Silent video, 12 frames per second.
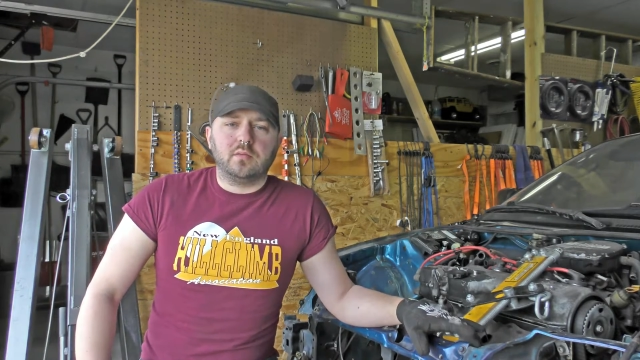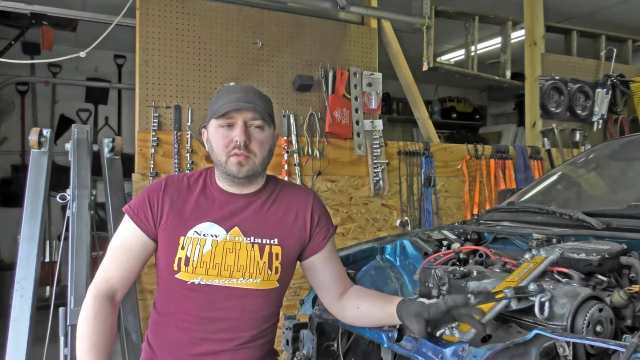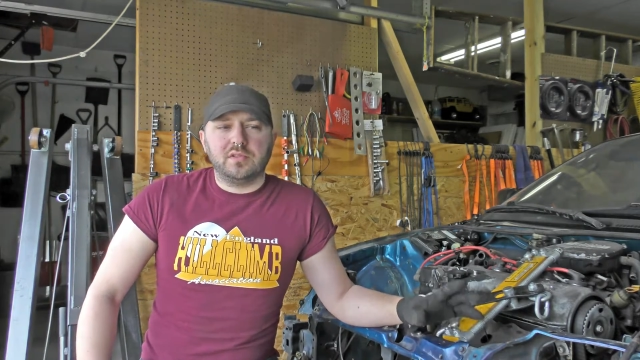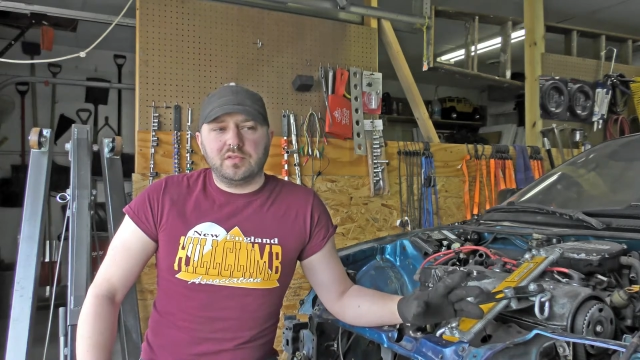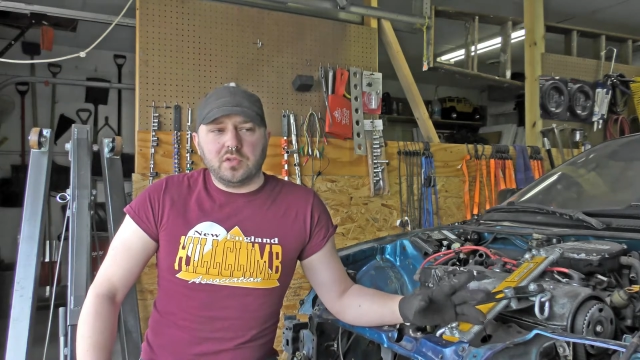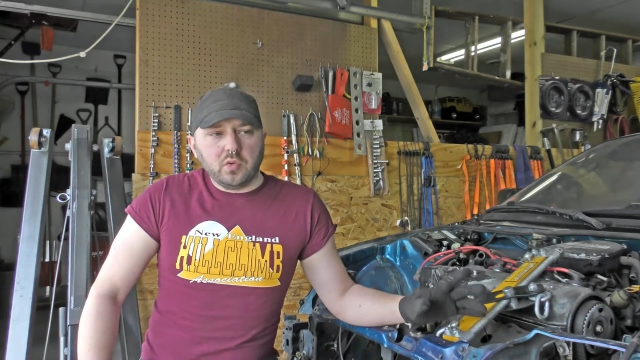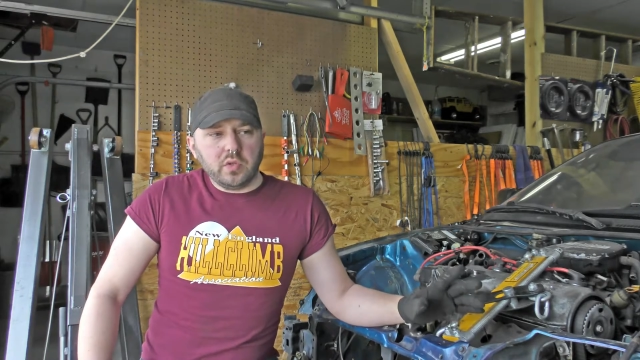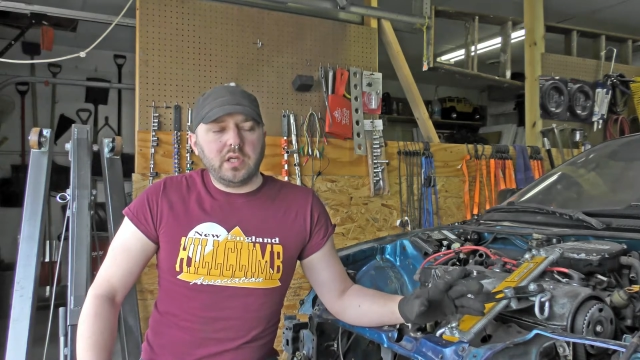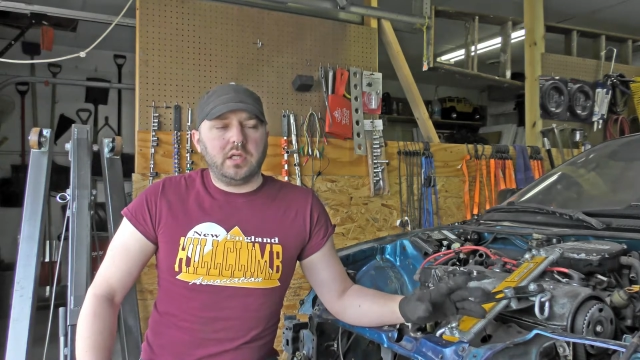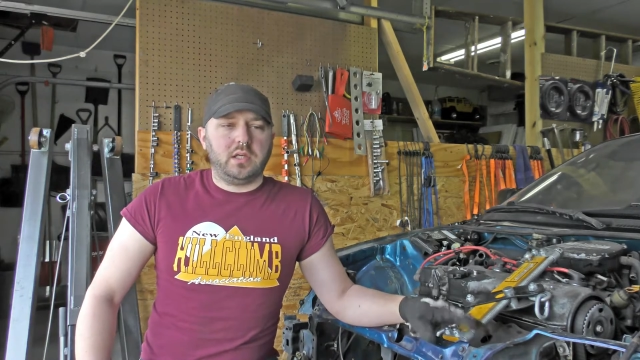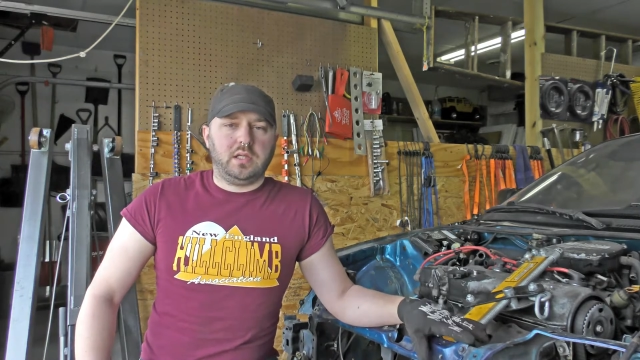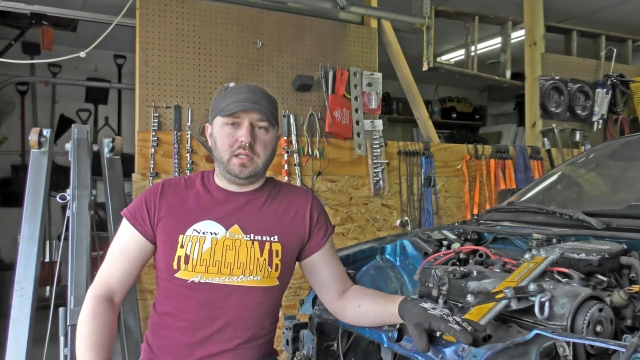was
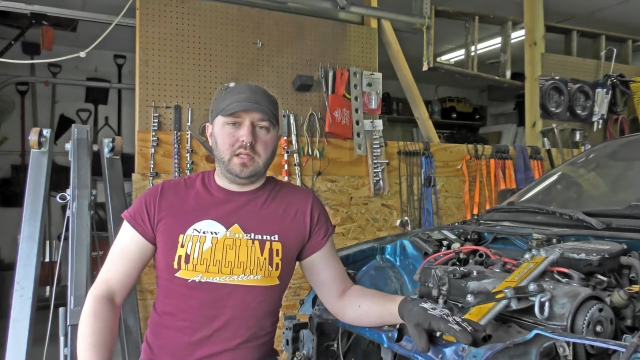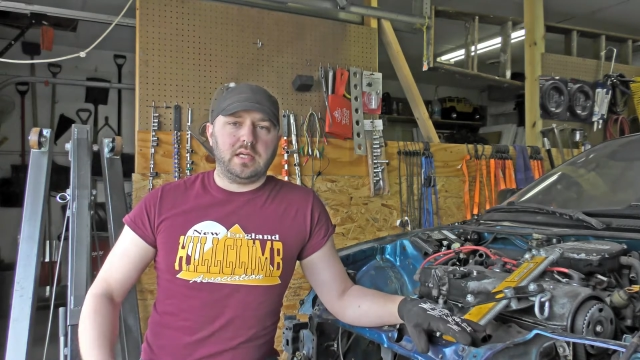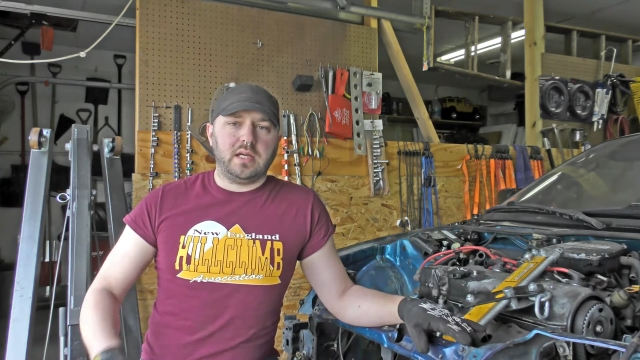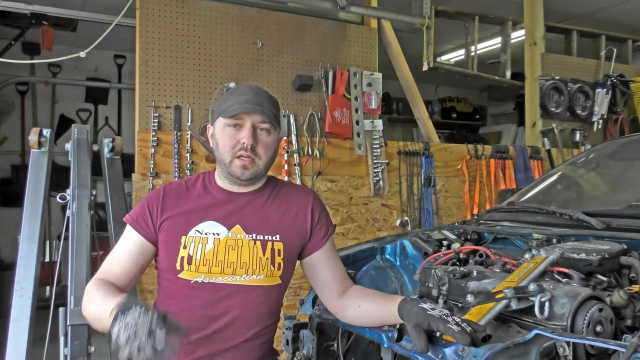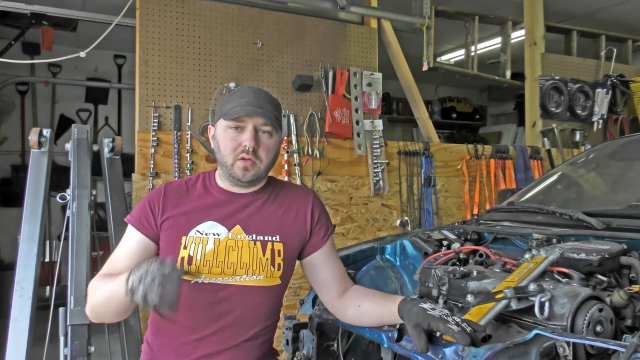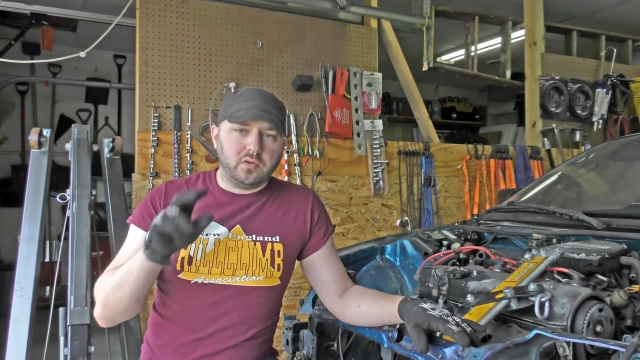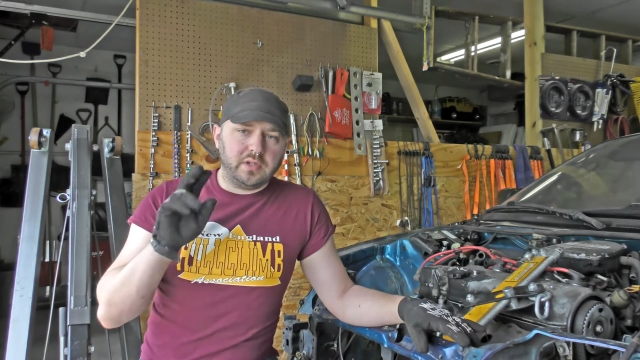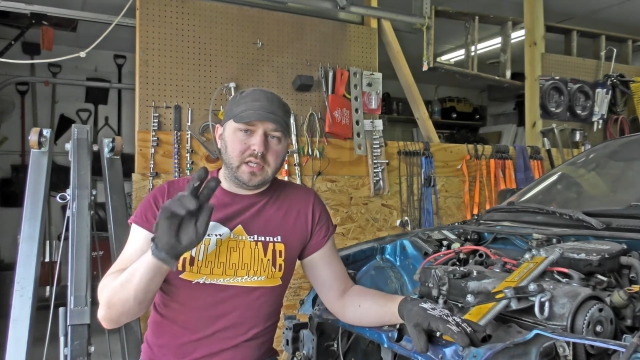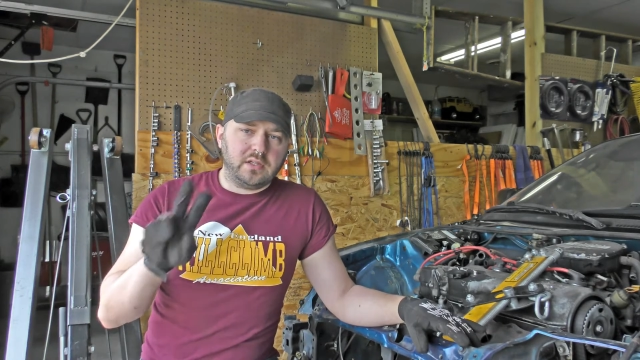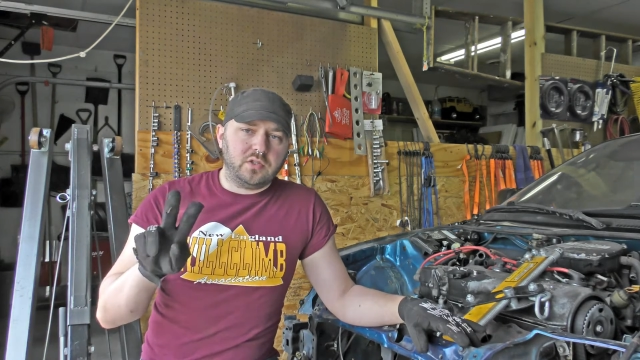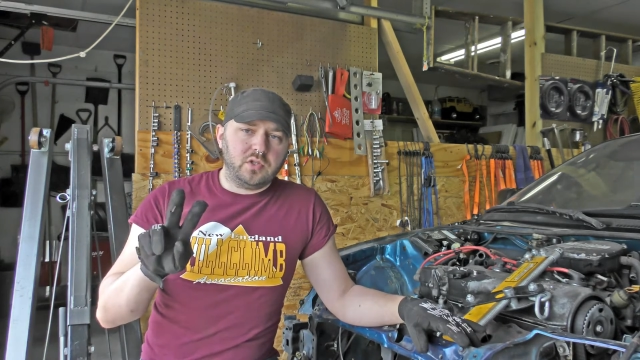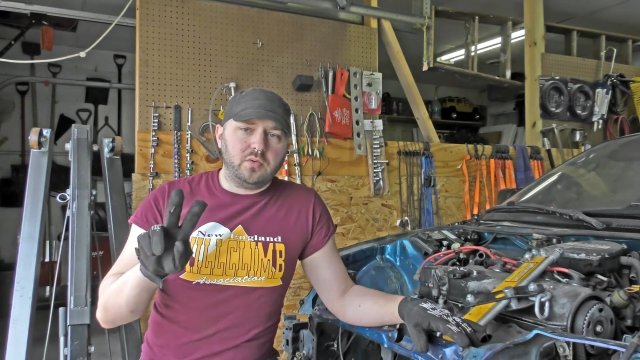unique in that it only
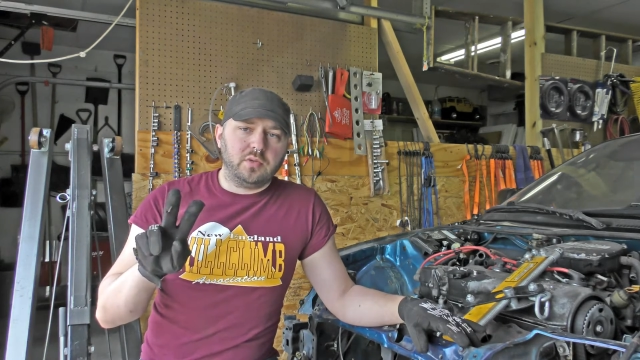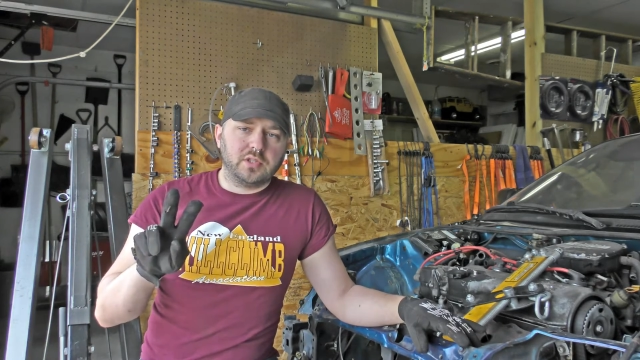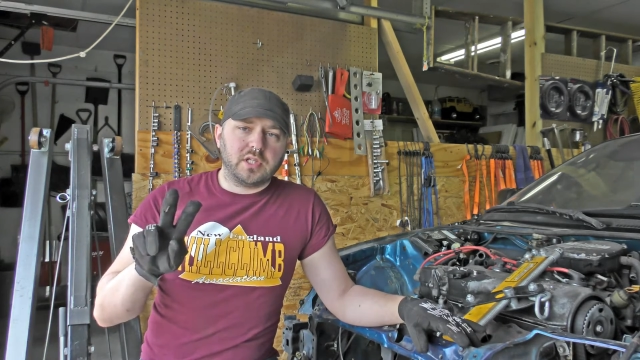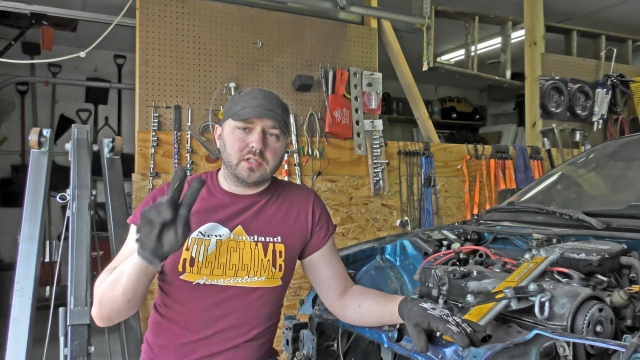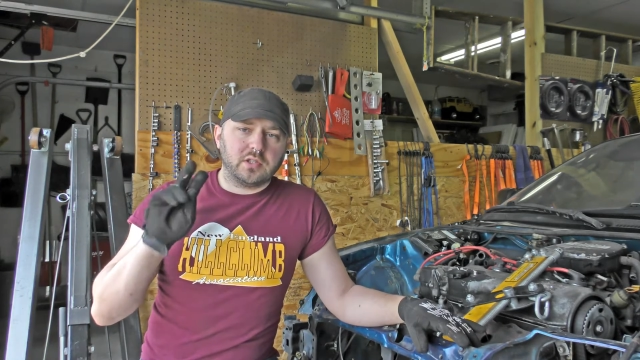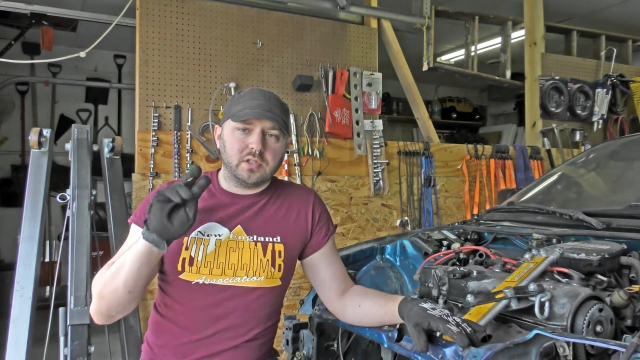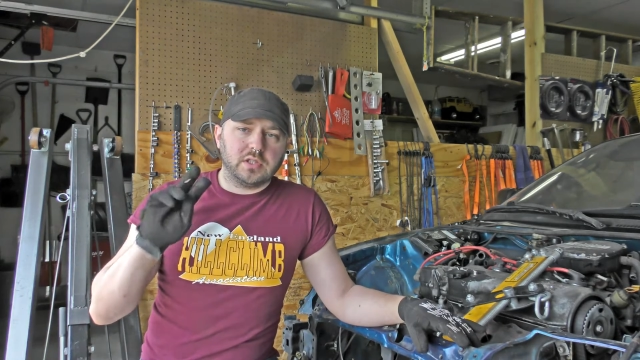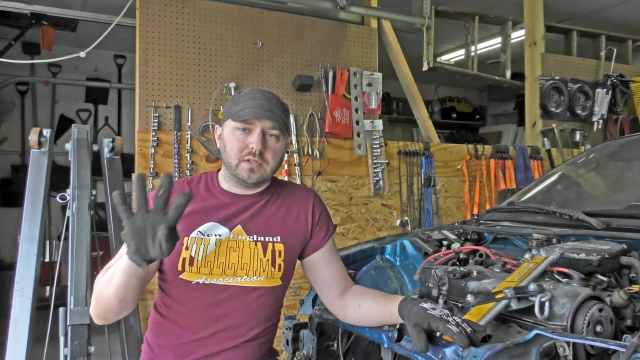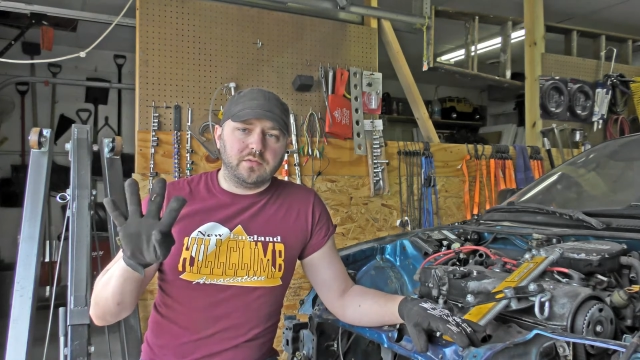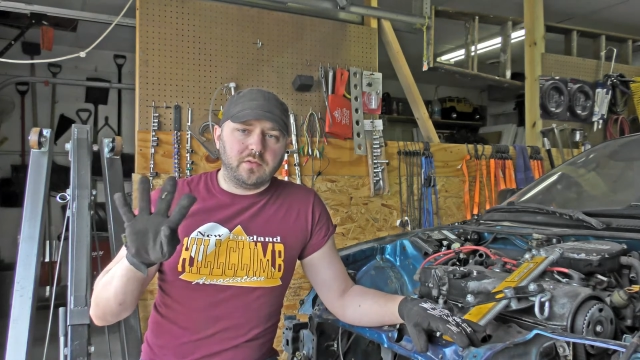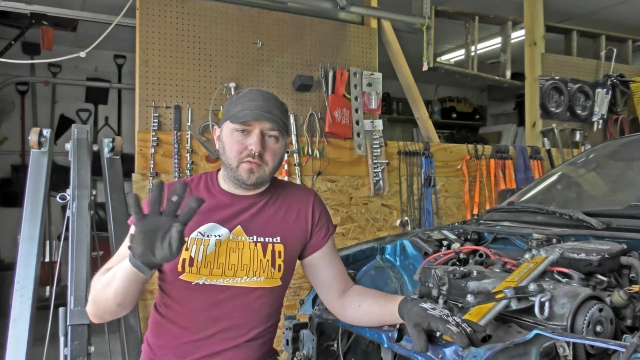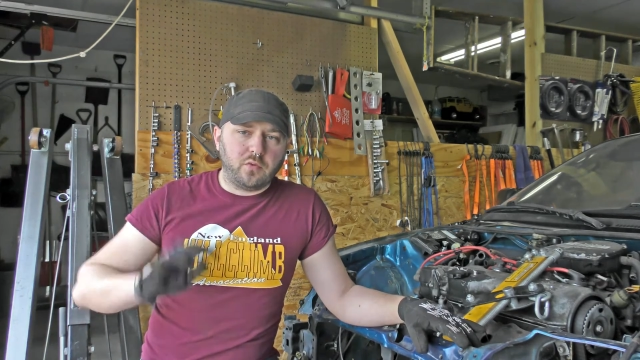had 2 injectors
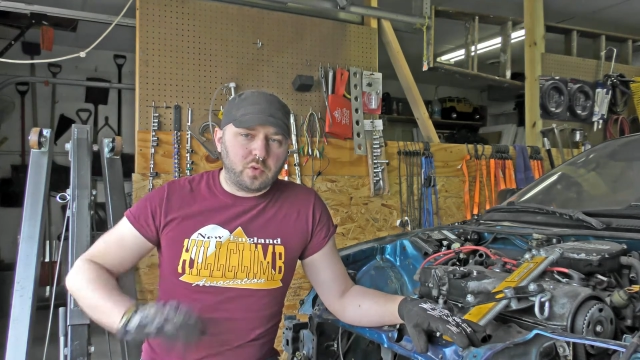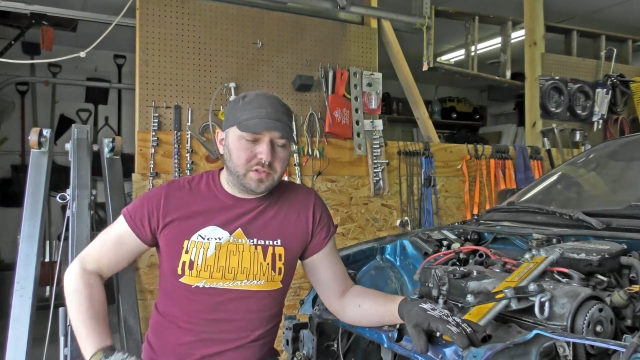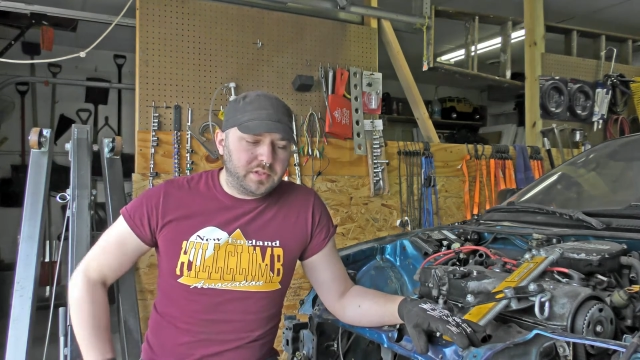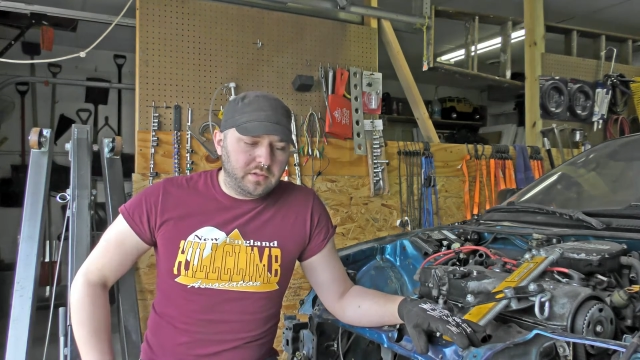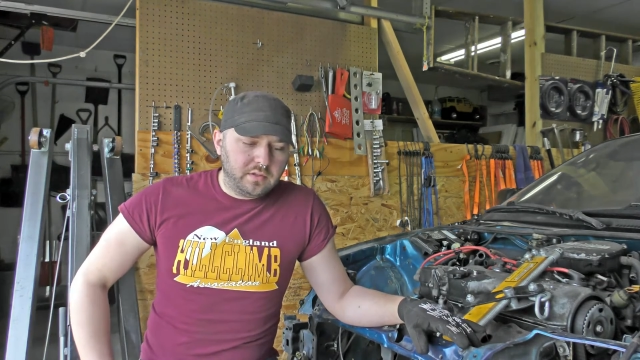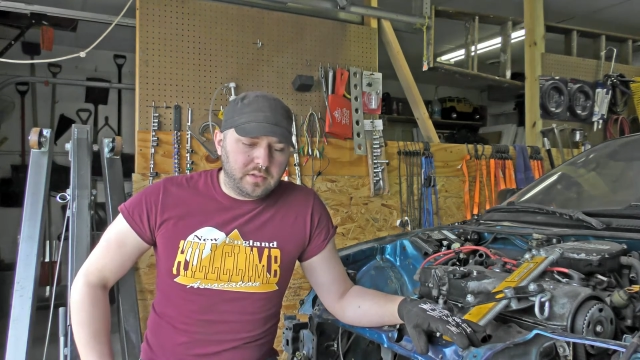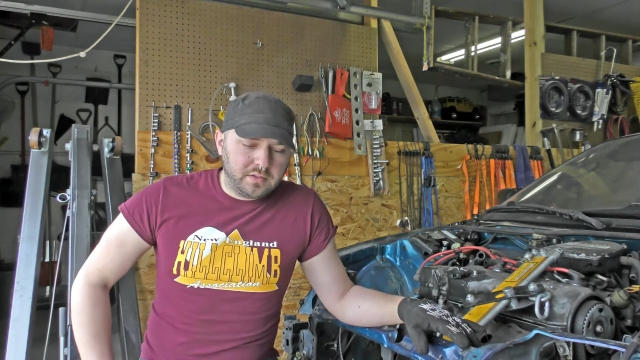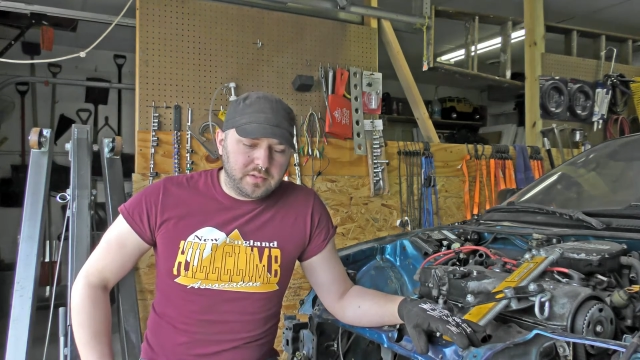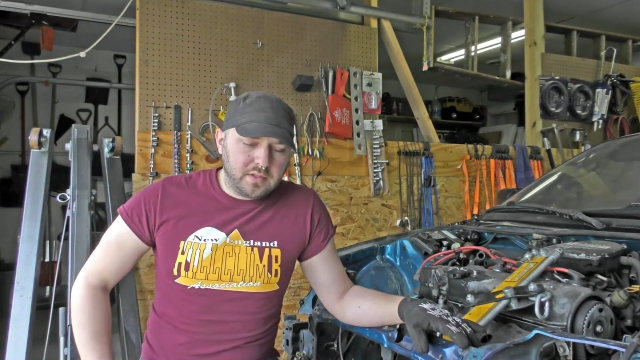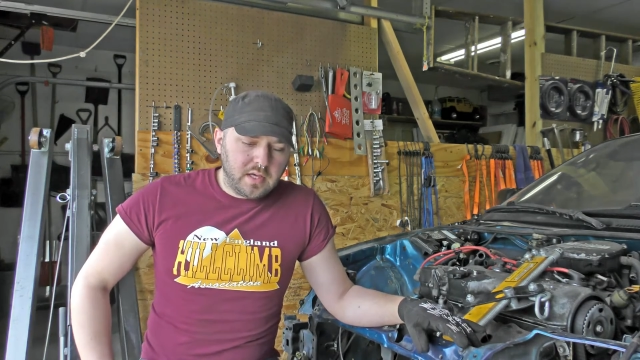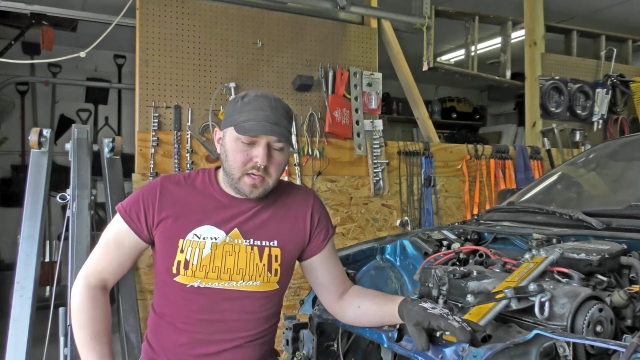for 4 cylinders,